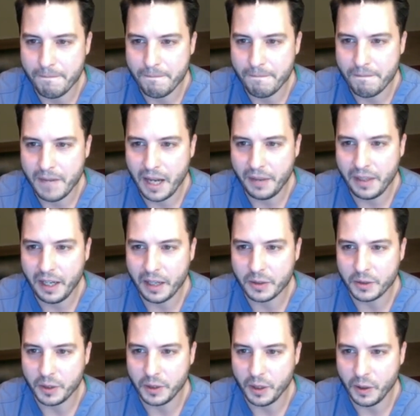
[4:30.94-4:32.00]

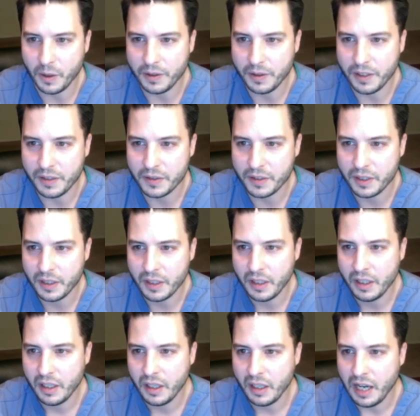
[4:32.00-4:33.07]
actually are in this.
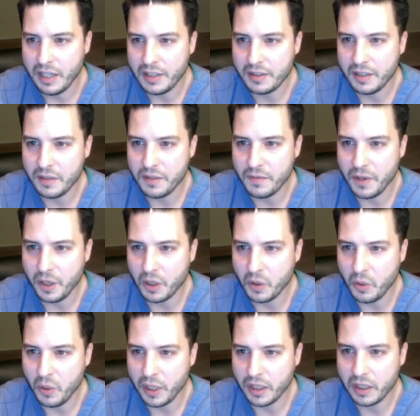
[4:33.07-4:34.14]
I just did a very
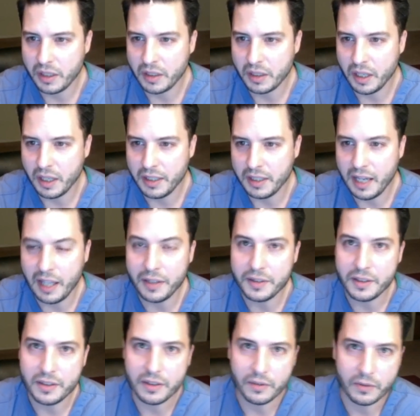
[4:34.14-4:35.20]
quick
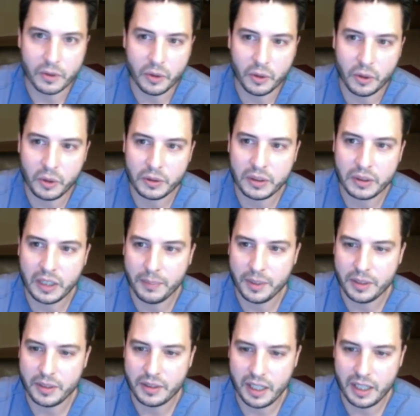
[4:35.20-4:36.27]
analysis of gold
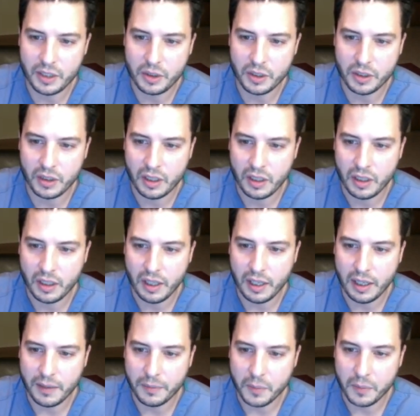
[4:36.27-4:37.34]
compensation.
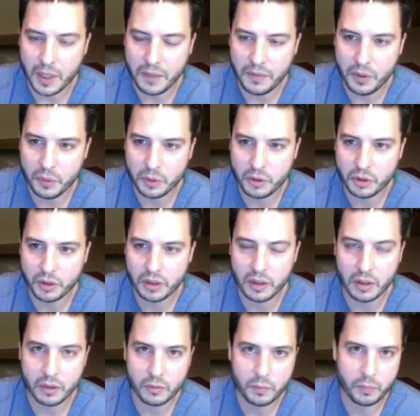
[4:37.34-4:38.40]
If you were going
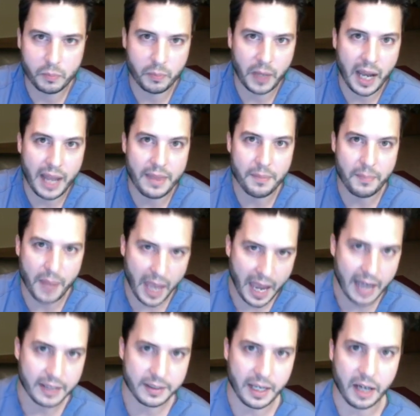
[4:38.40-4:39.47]
to buy the
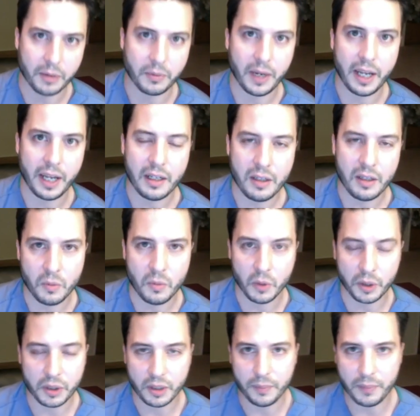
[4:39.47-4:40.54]
packs outright and you
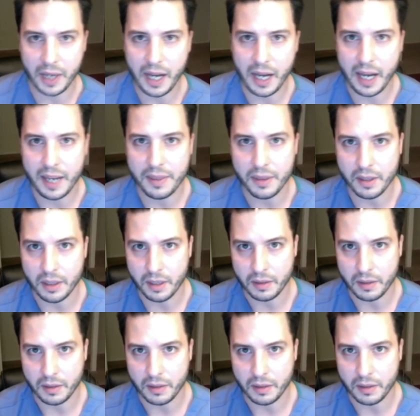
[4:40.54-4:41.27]
weren't going to buy the